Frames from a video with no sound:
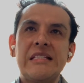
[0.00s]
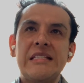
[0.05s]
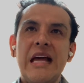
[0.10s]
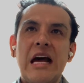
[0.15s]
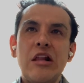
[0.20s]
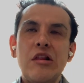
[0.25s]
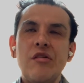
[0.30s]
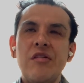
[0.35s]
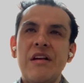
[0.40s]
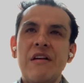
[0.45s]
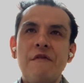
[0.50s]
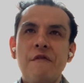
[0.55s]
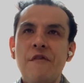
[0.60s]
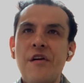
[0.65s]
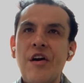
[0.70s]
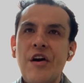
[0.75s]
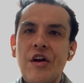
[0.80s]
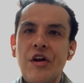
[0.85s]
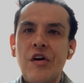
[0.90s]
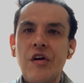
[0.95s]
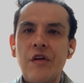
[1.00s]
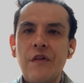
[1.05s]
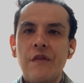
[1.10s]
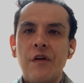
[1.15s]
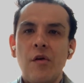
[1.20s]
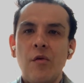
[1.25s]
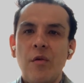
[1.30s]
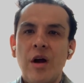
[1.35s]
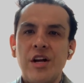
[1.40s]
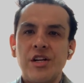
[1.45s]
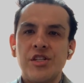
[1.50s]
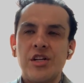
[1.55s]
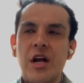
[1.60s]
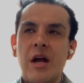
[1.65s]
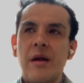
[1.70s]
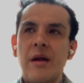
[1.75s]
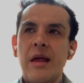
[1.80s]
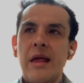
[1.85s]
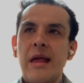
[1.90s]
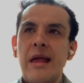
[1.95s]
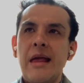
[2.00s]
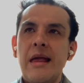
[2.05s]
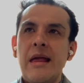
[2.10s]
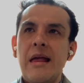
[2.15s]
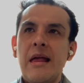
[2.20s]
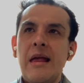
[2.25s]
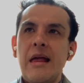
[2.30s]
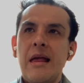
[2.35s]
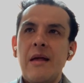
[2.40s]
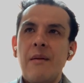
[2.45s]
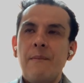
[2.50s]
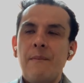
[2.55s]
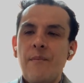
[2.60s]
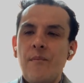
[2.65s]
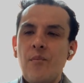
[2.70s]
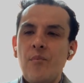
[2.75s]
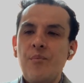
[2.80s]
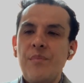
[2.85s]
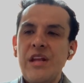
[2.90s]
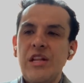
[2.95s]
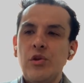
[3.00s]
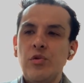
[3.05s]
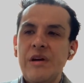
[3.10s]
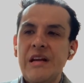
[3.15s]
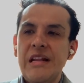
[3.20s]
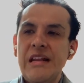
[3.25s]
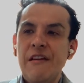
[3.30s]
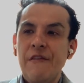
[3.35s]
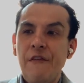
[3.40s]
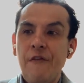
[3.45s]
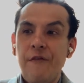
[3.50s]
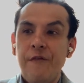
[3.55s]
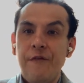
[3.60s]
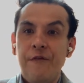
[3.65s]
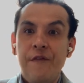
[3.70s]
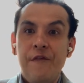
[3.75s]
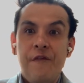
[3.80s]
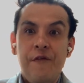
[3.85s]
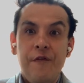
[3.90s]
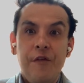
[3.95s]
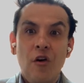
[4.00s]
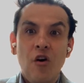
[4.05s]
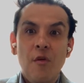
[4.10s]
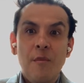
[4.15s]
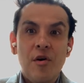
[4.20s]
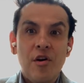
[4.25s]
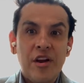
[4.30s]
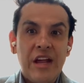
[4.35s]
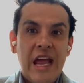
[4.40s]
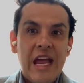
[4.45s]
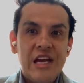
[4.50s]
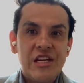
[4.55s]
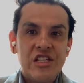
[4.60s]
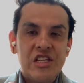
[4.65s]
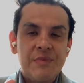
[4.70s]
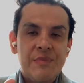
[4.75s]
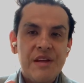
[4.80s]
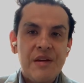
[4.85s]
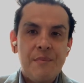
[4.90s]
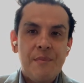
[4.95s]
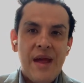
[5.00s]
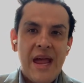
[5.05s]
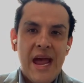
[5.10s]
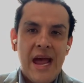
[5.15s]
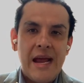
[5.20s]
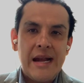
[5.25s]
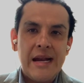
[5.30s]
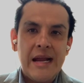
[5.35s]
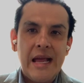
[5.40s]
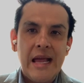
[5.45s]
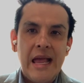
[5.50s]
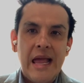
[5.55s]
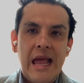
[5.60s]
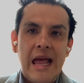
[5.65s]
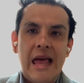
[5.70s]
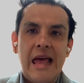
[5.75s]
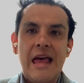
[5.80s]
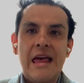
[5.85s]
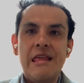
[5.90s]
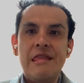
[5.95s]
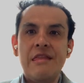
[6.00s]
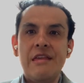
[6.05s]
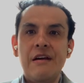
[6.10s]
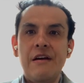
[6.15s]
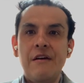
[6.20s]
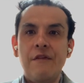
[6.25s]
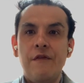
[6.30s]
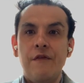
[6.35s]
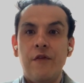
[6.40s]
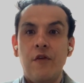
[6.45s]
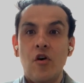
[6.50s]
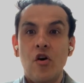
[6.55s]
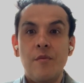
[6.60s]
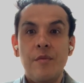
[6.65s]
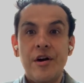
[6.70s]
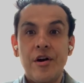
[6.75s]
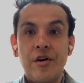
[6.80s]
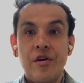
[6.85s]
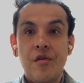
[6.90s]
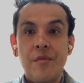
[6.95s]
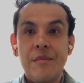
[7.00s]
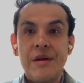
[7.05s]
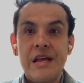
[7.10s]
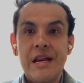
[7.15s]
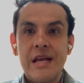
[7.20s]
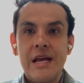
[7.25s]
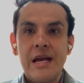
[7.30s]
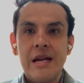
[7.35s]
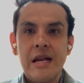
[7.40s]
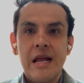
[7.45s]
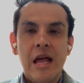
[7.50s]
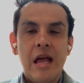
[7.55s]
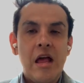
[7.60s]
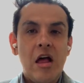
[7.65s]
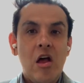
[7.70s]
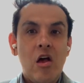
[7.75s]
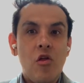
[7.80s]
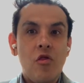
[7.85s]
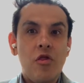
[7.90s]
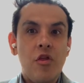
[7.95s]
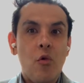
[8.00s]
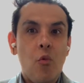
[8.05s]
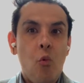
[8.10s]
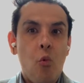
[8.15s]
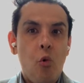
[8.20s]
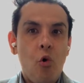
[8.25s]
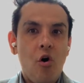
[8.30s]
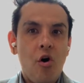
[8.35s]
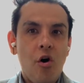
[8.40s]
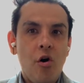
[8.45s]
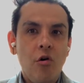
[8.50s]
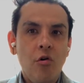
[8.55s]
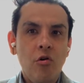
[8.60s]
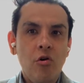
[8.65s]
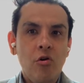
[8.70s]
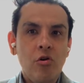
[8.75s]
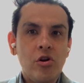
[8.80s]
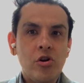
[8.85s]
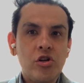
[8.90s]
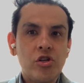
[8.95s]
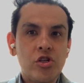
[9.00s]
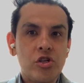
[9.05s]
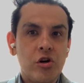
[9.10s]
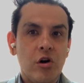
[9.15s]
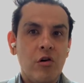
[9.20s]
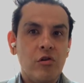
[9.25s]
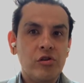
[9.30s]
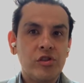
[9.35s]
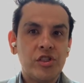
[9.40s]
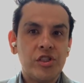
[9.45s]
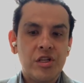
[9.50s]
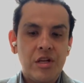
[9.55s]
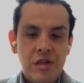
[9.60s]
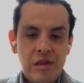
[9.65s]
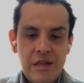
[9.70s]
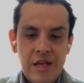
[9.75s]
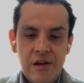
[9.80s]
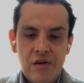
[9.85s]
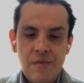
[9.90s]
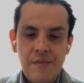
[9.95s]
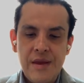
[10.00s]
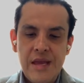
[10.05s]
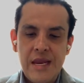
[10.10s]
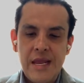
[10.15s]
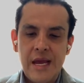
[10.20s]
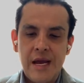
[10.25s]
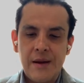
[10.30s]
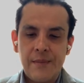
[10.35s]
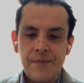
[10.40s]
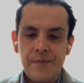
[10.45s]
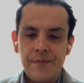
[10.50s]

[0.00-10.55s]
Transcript: not looking very good for Russia. Between the former KGB man and the former comedian, the world chose the comedian.